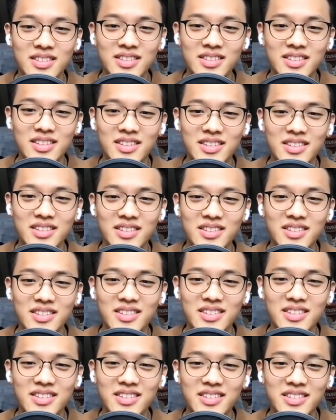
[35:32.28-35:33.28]

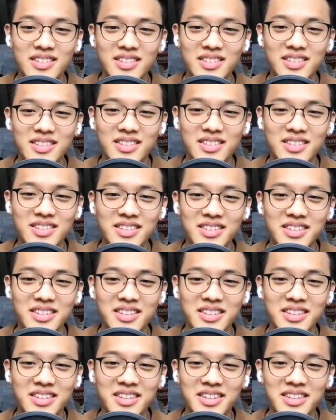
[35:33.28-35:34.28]

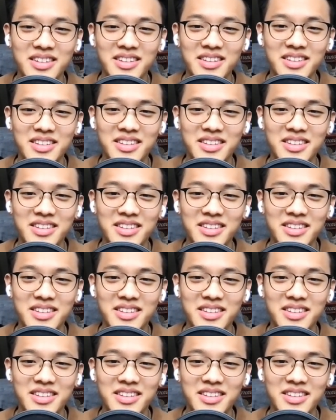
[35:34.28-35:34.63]
(silent)